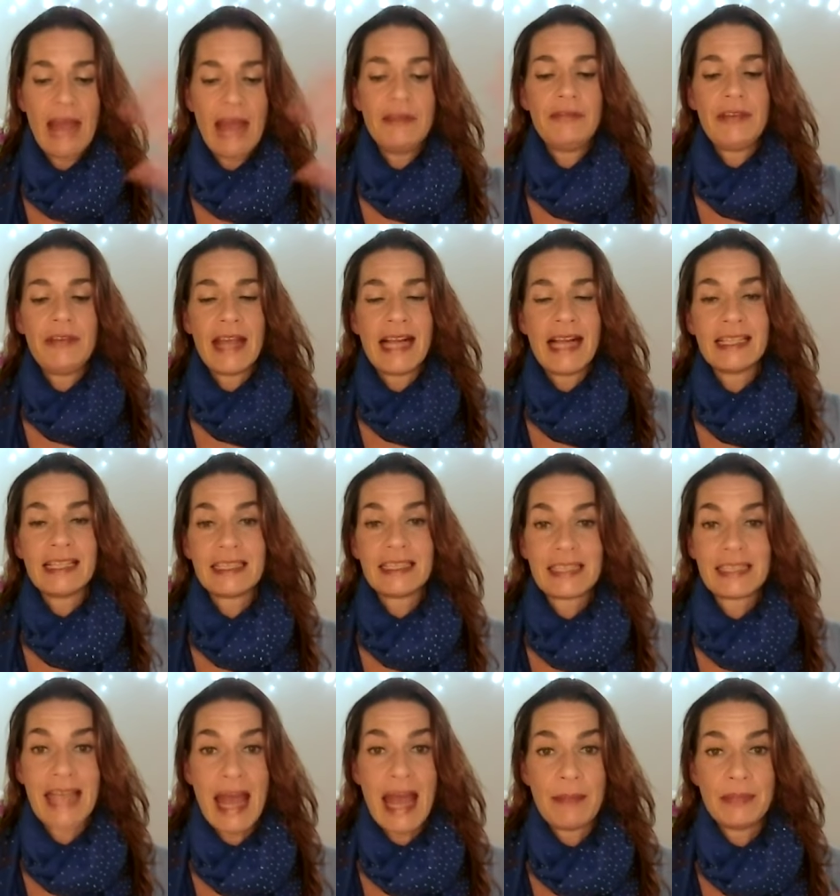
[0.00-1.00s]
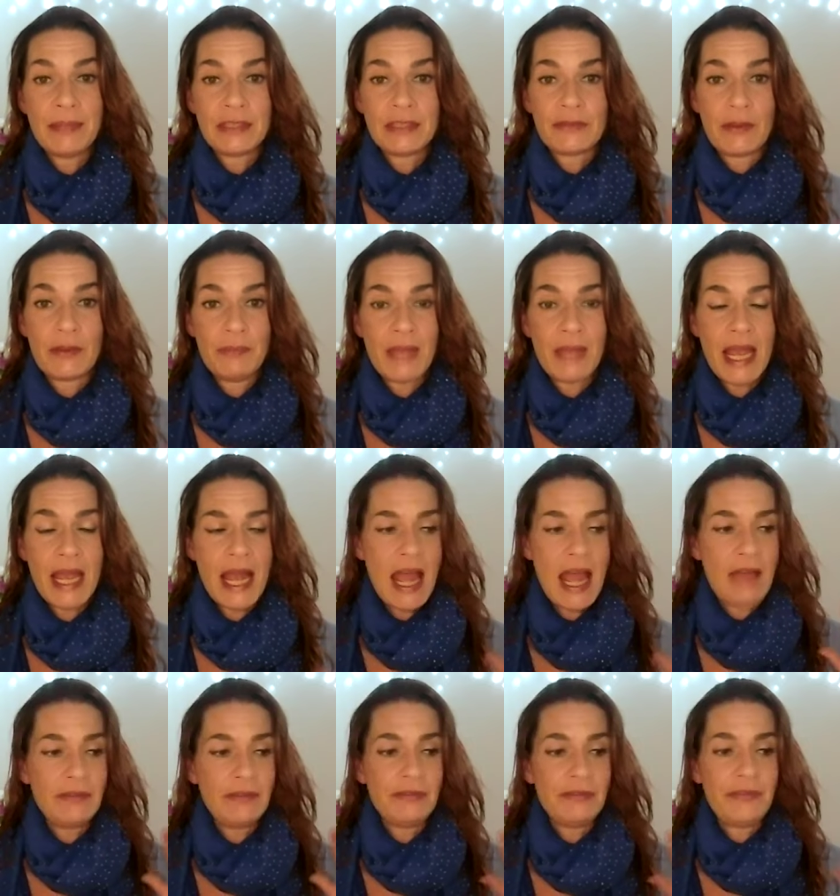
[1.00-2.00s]
Everything else happens from
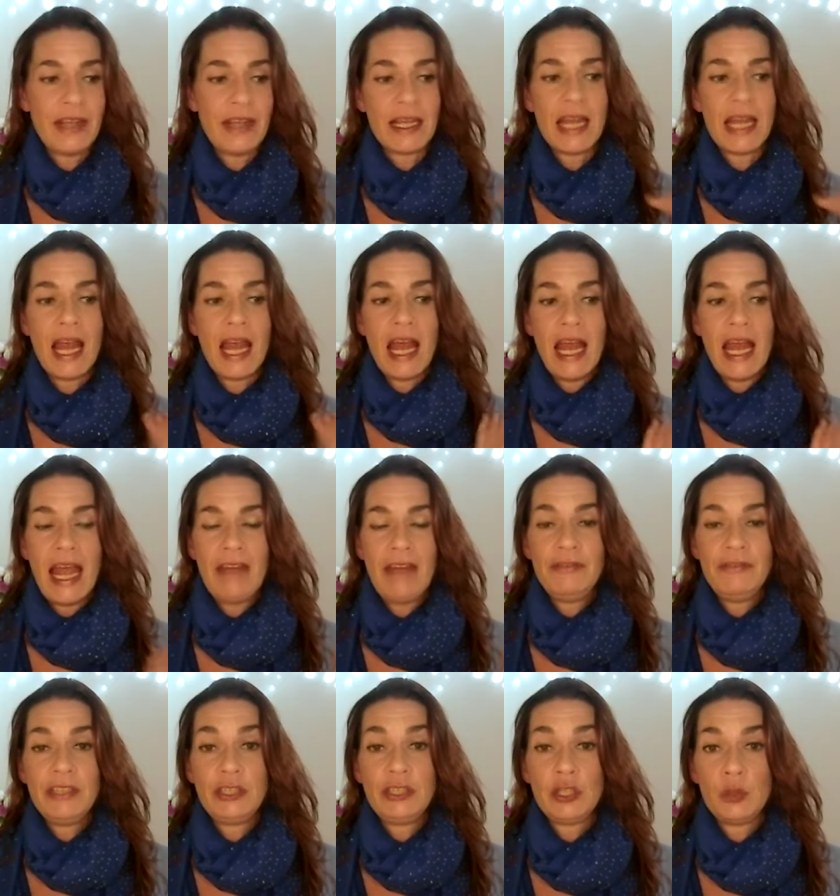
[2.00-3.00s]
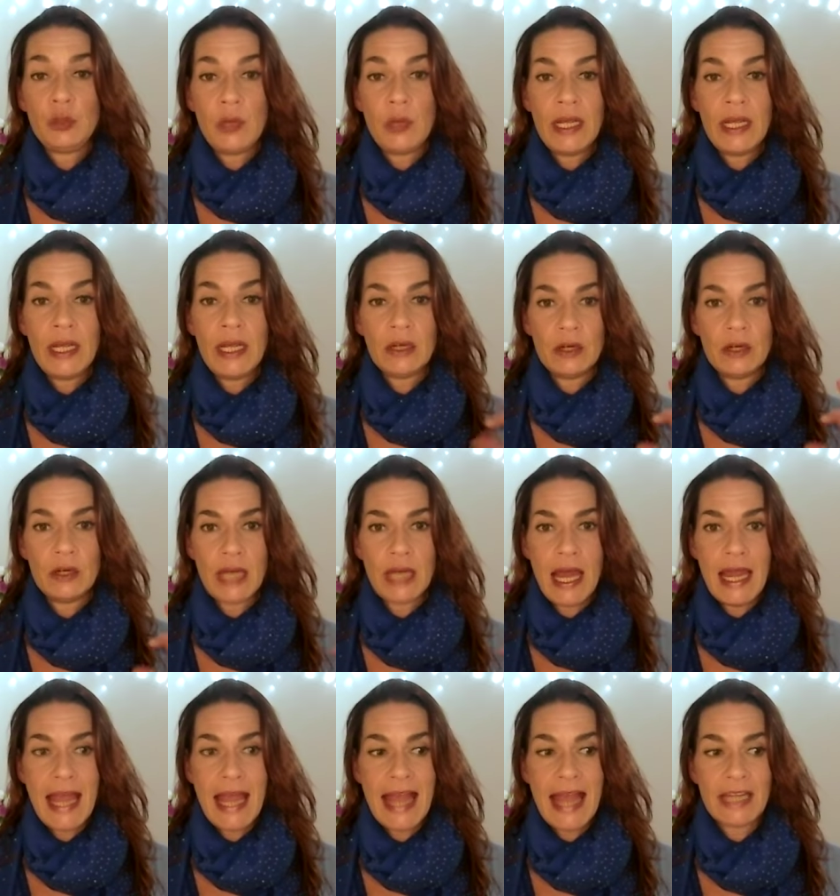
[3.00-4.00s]
there. Everything, every doing,
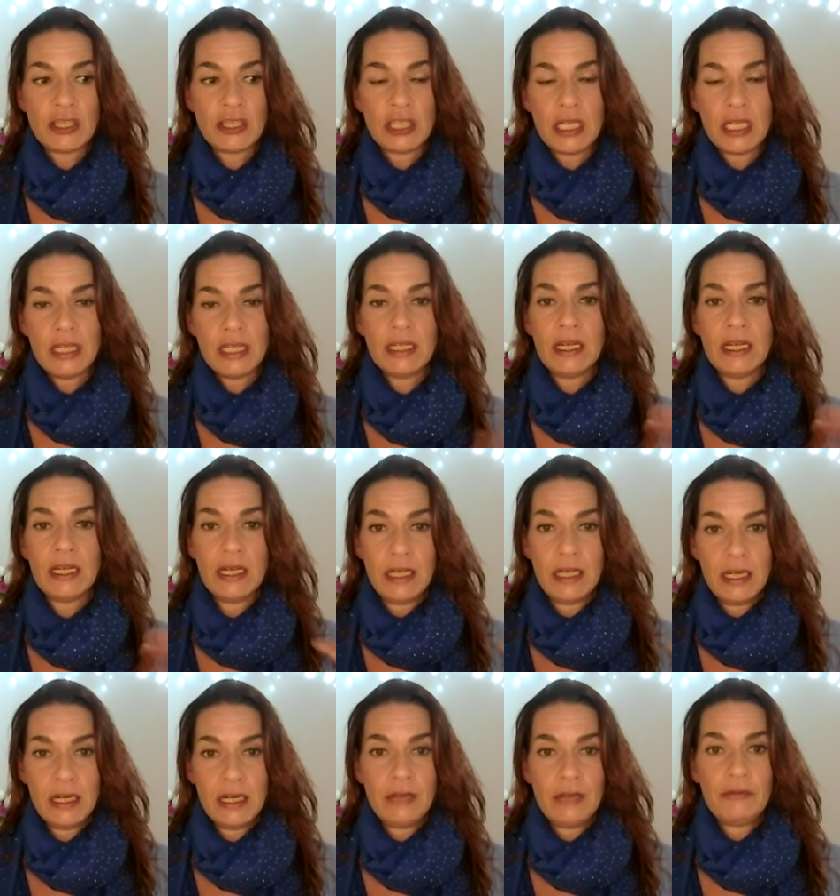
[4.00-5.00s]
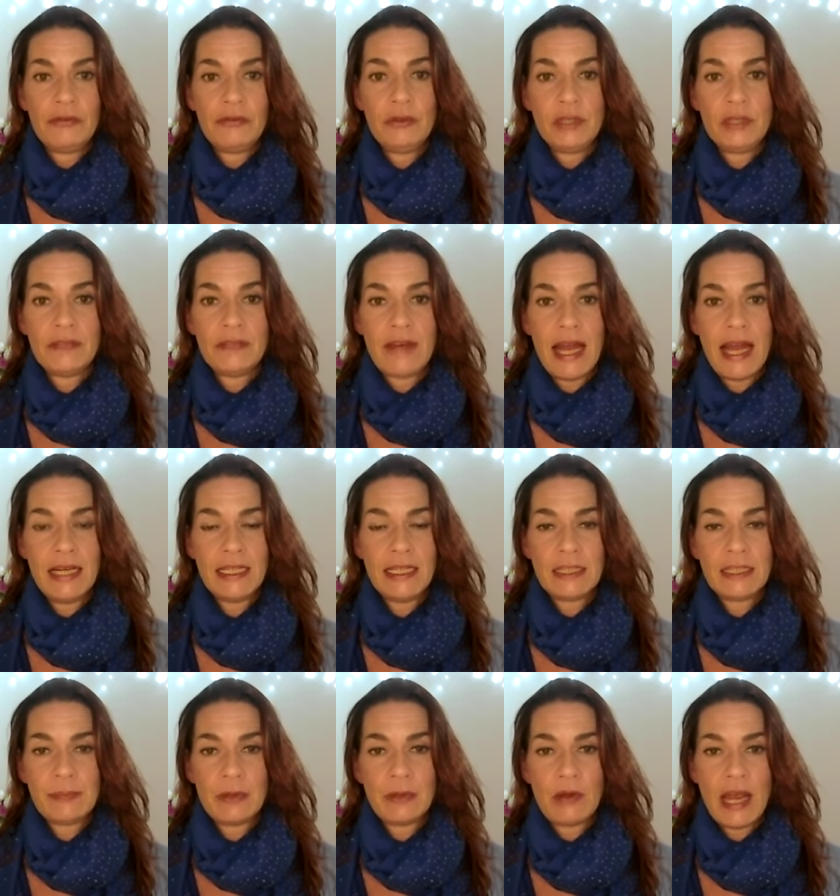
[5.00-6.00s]
okay, action through divine
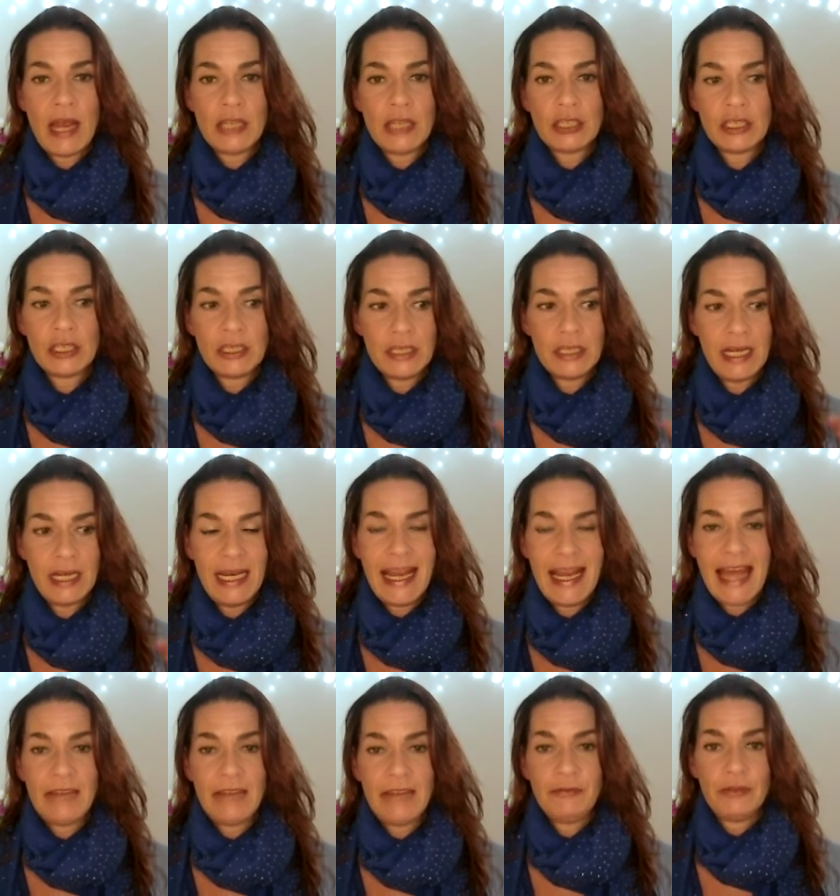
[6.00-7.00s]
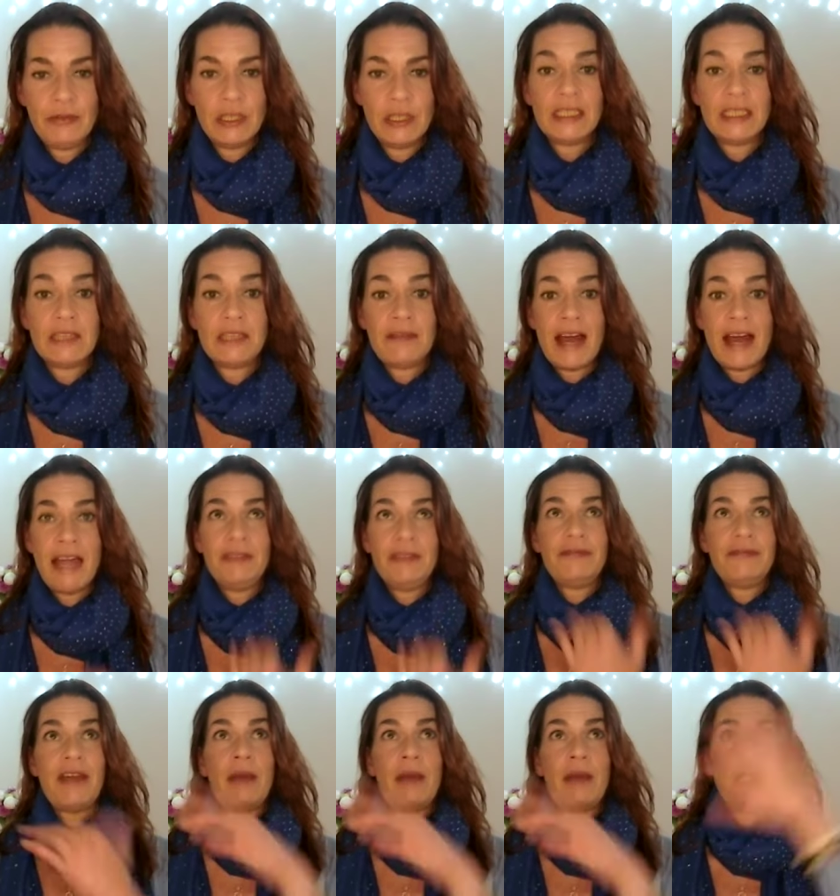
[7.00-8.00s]
inspiration, led through
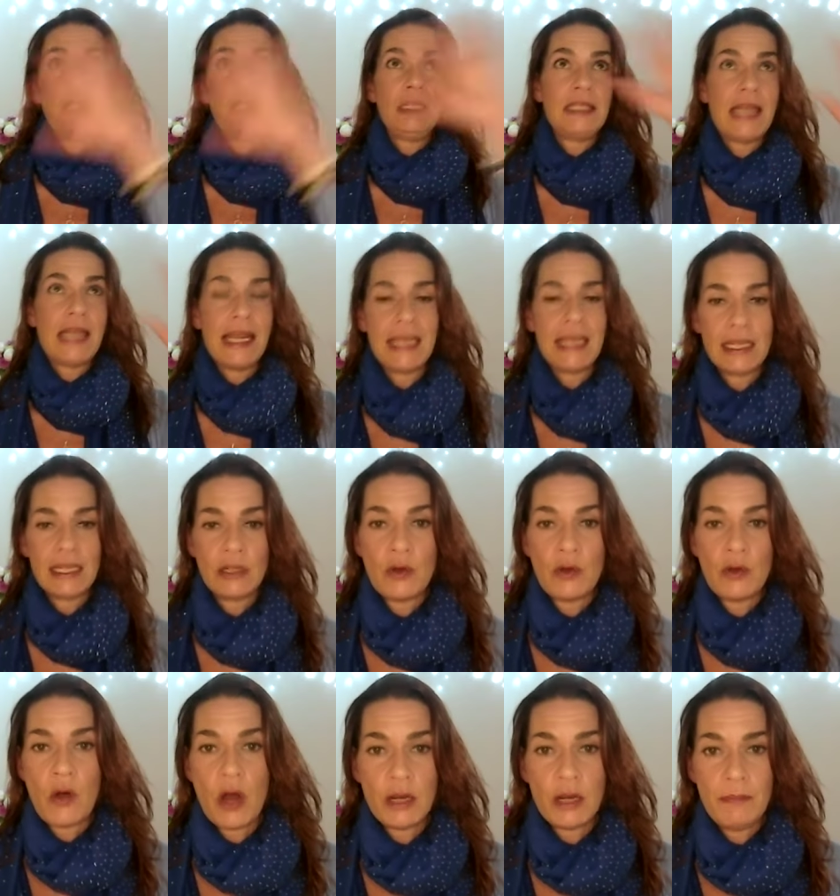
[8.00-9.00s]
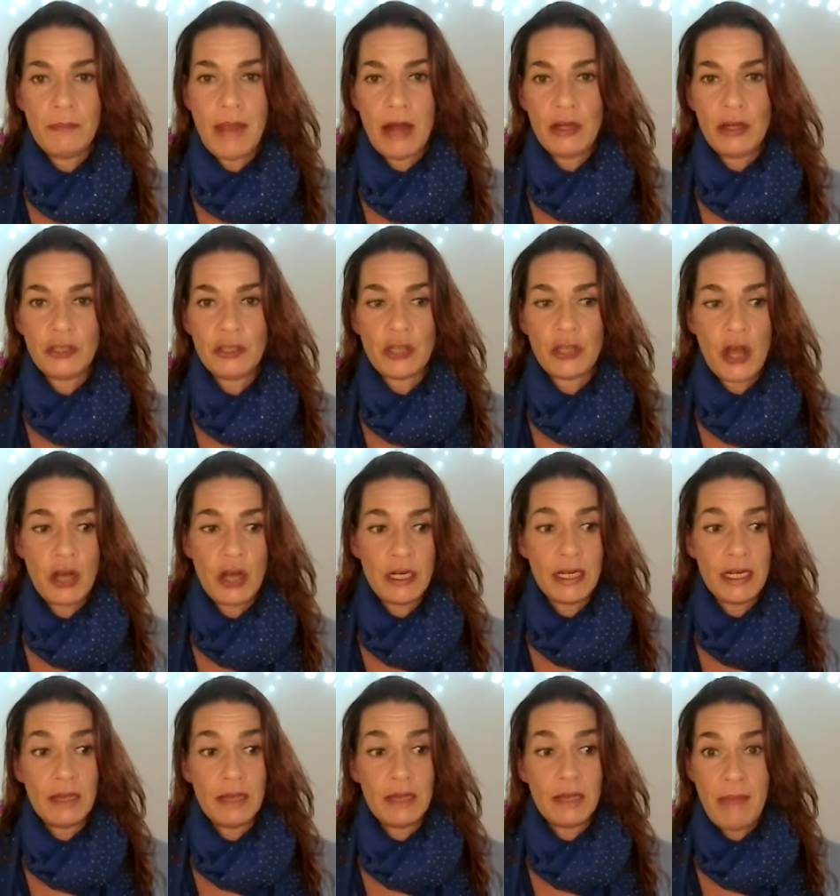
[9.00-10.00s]
divine feminine, taking you on a merry
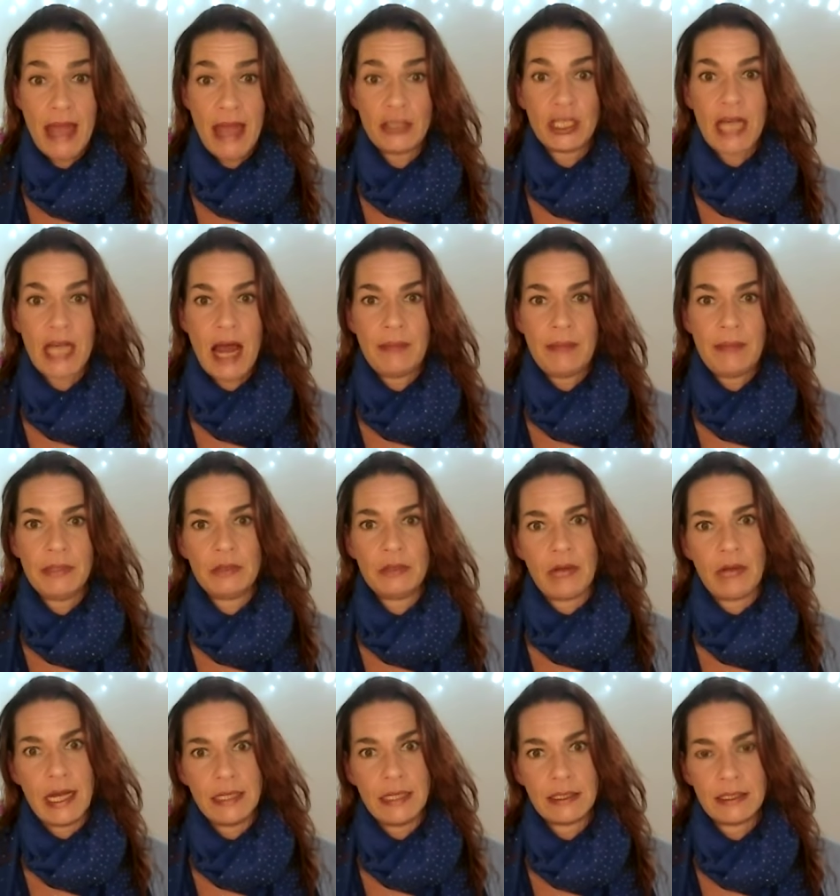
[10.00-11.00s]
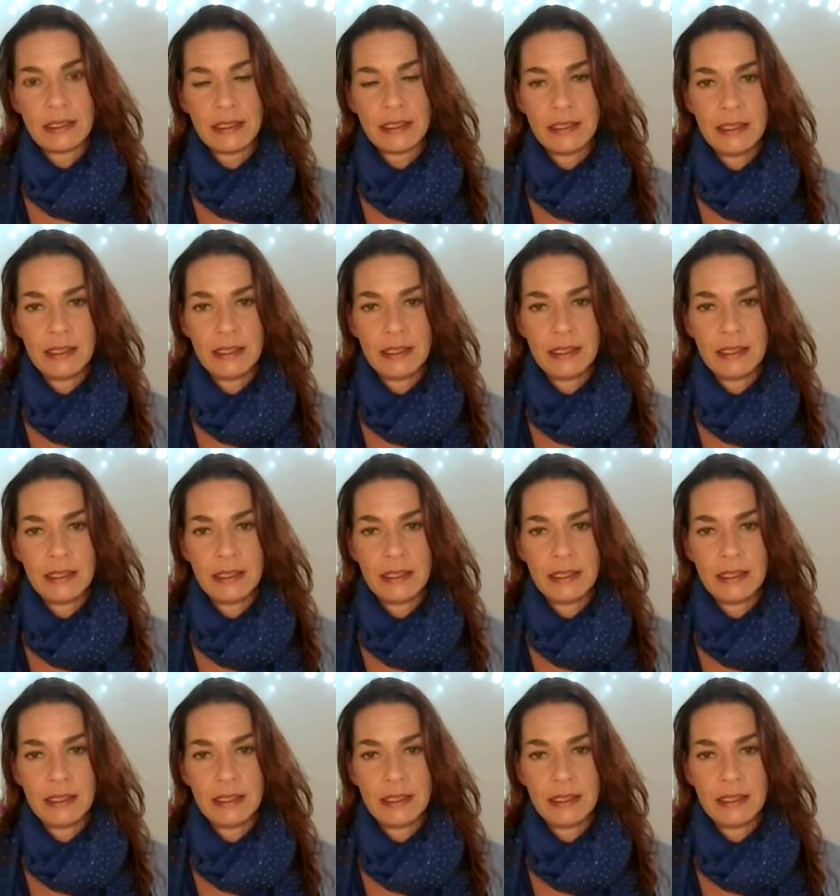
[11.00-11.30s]
journey, a magic carpet ride.